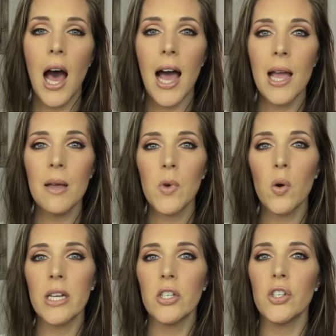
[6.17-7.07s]
I am
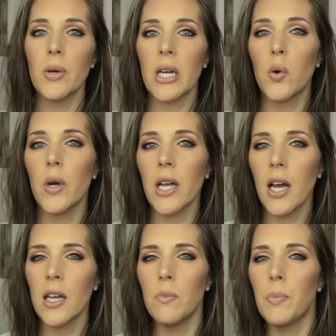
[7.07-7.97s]
going to do a quick
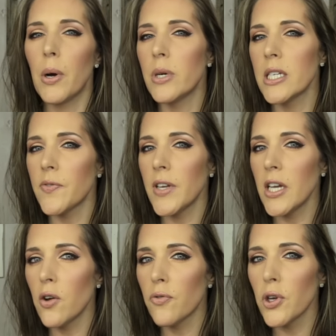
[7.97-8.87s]
kind of bonus
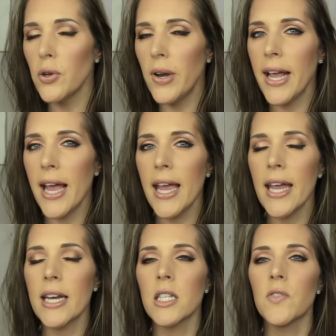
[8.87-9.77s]
video for you
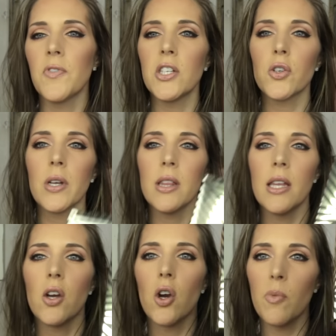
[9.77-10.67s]
today and it's featuring
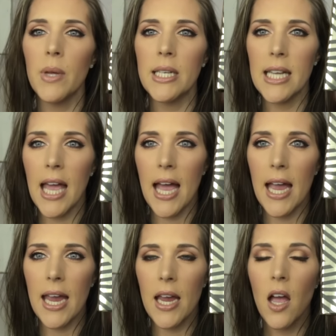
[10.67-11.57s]
the Urban
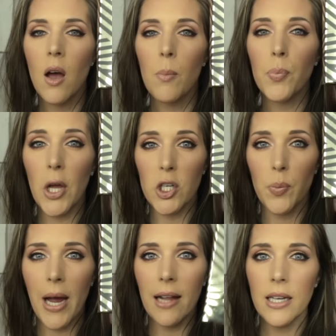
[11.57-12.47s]
Decay
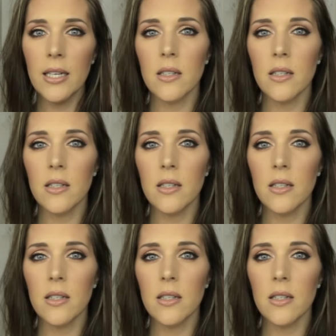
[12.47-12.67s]
blush palette,